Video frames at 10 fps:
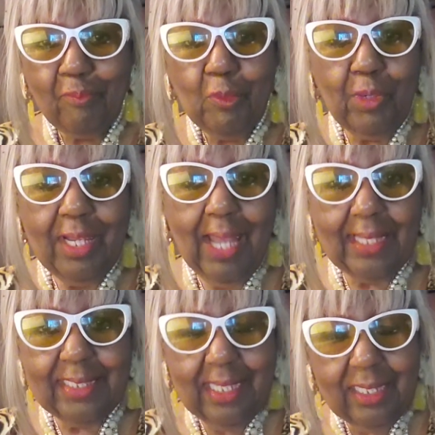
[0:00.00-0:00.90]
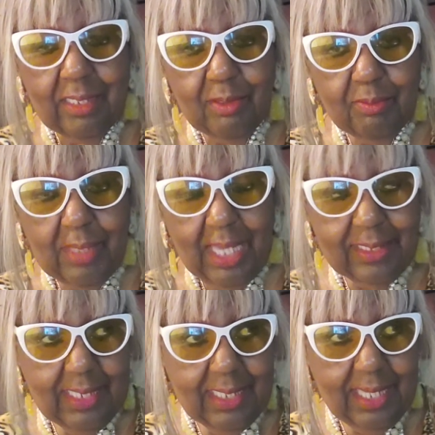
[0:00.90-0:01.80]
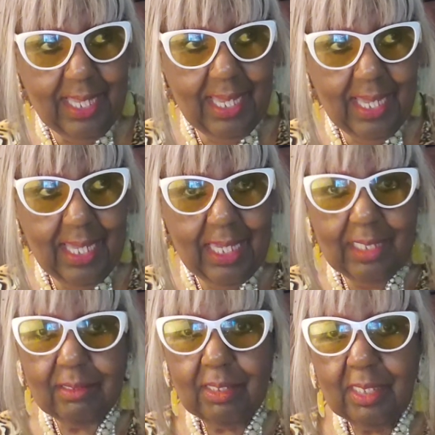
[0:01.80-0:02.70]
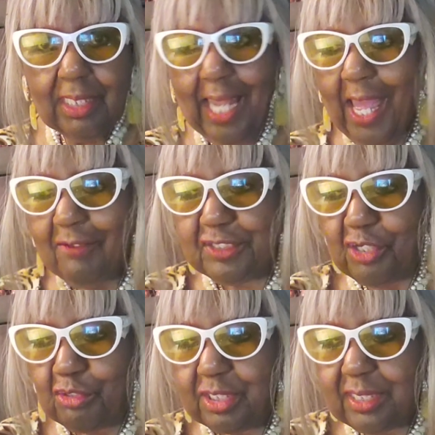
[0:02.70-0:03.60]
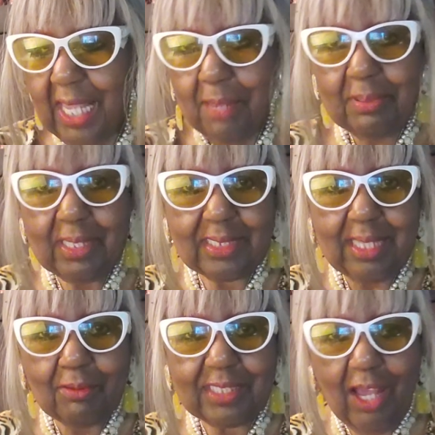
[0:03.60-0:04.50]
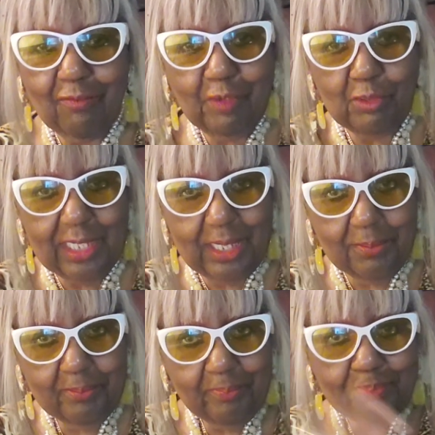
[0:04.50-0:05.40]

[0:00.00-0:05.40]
Well, I did a live show today because I was out voting.